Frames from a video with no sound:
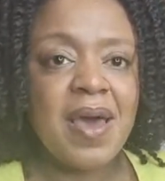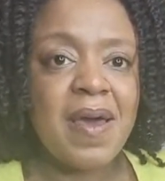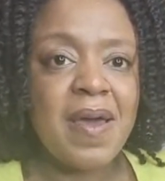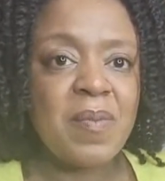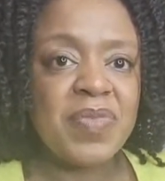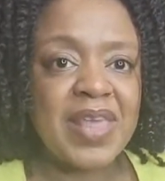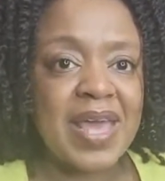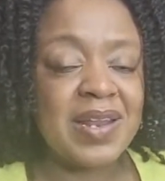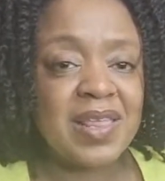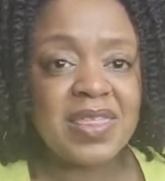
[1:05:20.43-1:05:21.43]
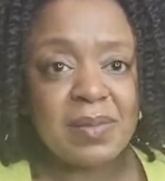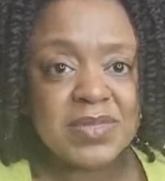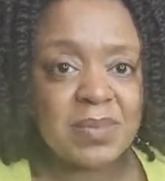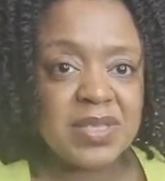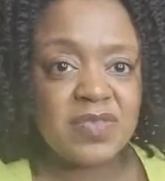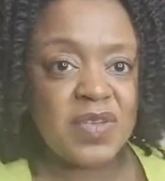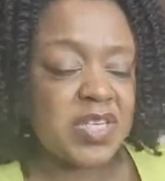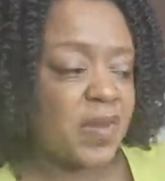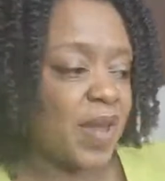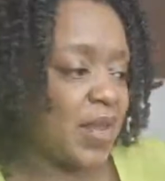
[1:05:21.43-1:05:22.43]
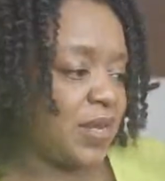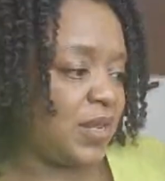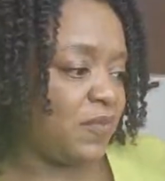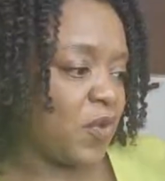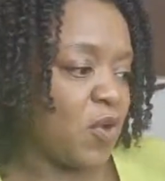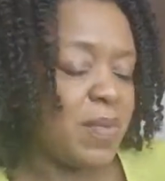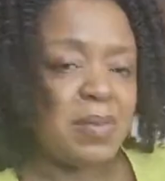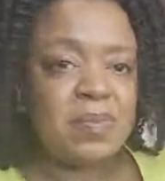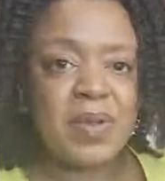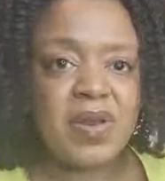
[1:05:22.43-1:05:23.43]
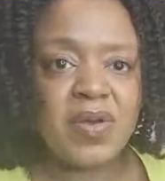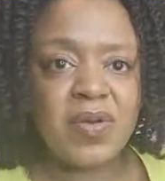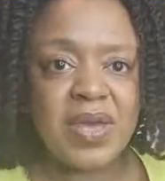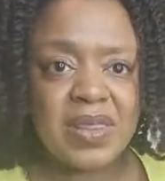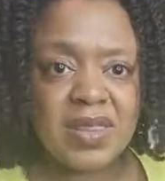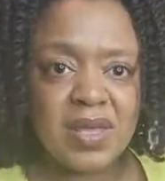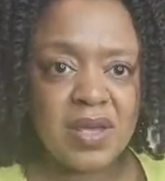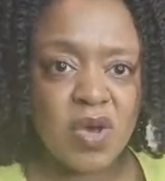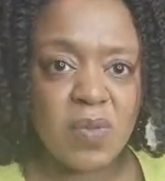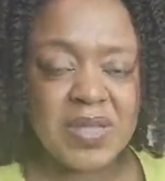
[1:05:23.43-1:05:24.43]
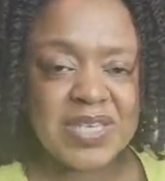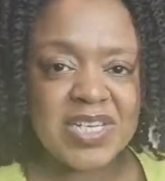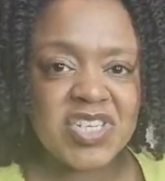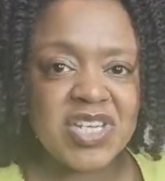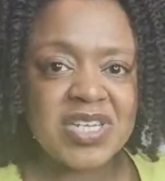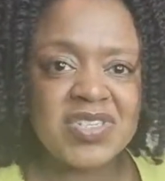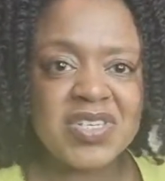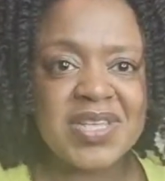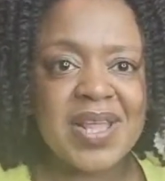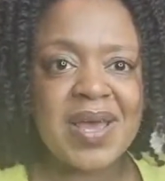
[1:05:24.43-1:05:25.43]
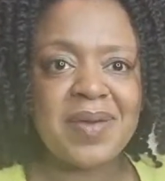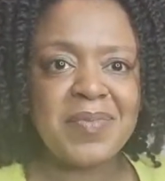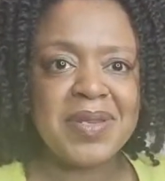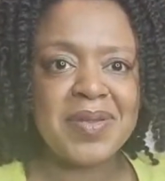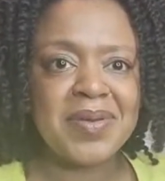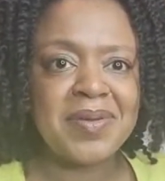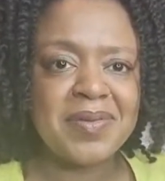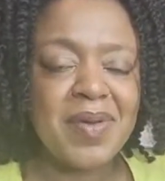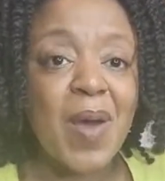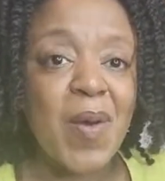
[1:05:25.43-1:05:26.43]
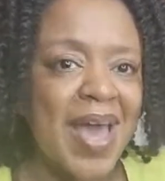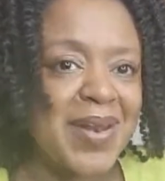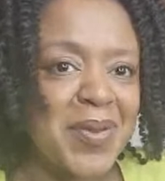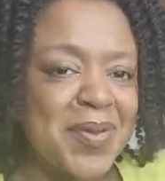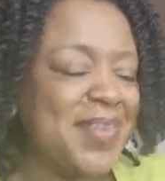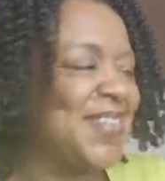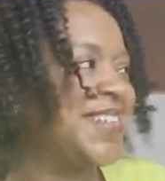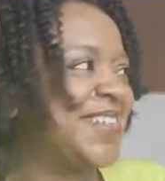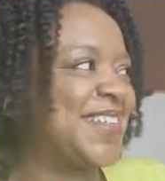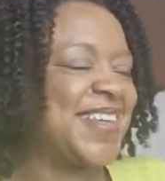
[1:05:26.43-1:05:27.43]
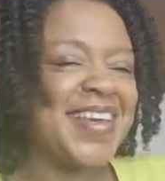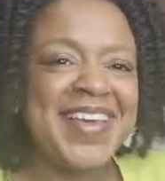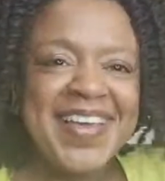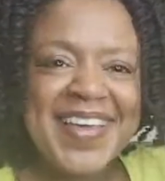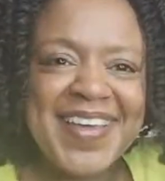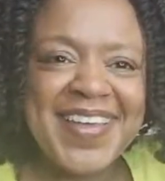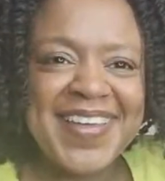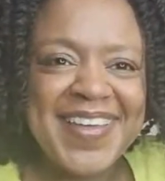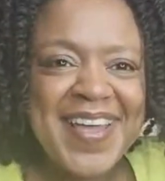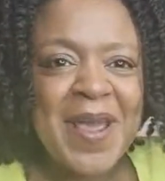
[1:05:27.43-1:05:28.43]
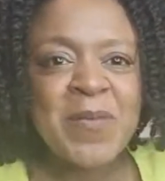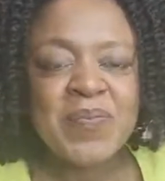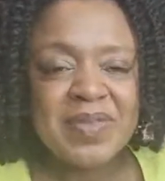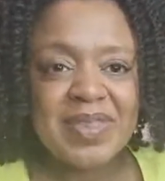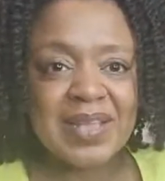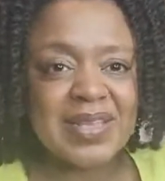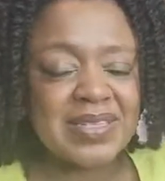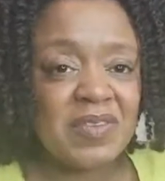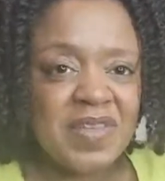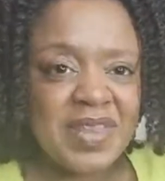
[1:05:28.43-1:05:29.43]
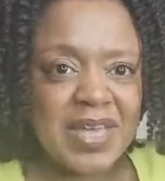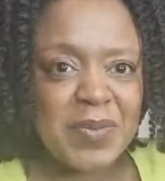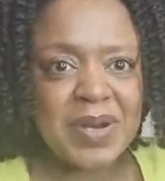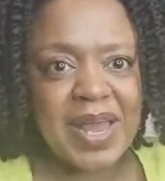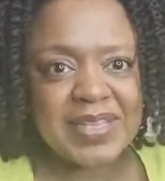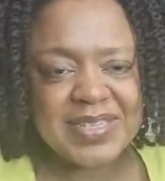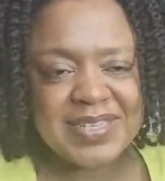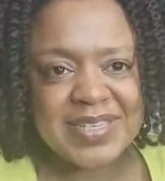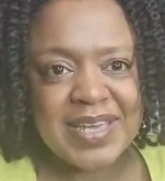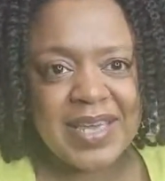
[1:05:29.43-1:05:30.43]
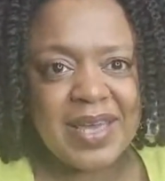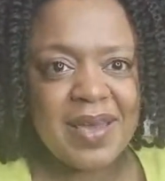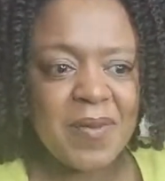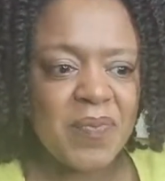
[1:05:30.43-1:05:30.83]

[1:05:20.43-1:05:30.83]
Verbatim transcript: um, then thumbs up this video and leave a comment below in the comment section, just so that we know, I know, I should say, that that's something that you would like to see.